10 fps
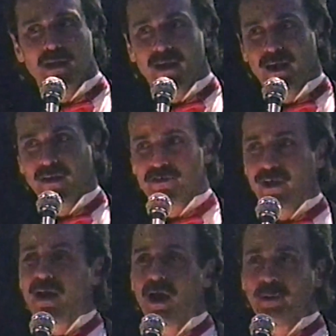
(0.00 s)
and there's a
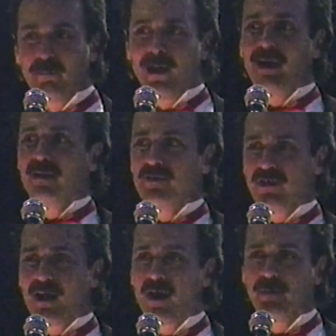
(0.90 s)
common bond, there's a
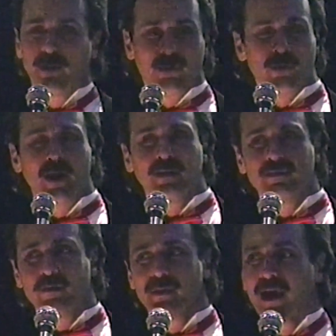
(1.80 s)
common thread, and
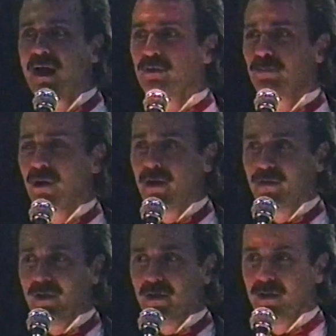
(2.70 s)
to be honored by
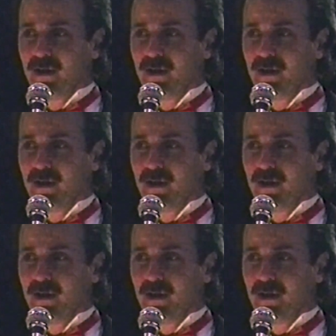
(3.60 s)
the